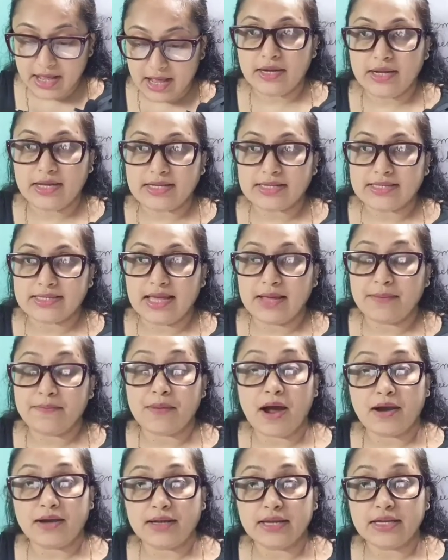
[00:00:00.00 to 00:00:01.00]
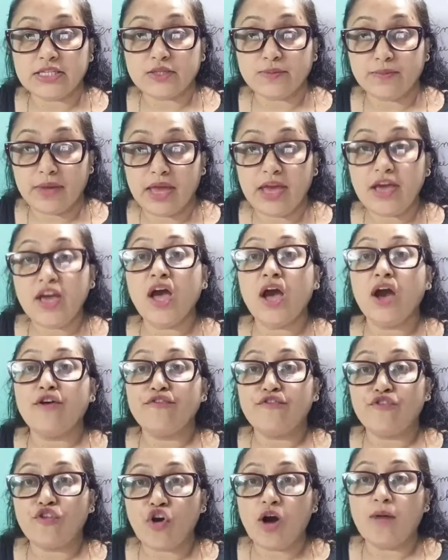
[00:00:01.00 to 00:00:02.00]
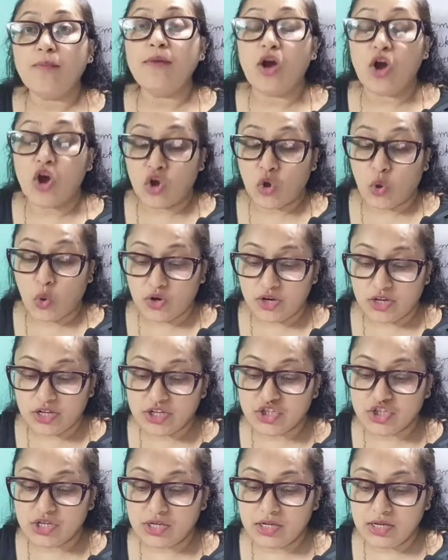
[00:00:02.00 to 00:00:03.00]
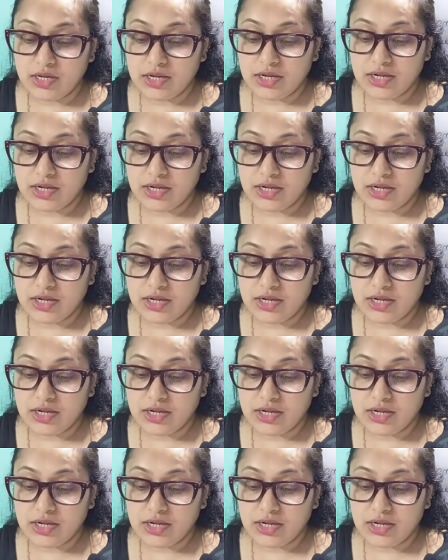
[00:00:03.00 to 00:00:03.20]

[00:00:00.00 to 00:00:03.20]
the parties may form coalition.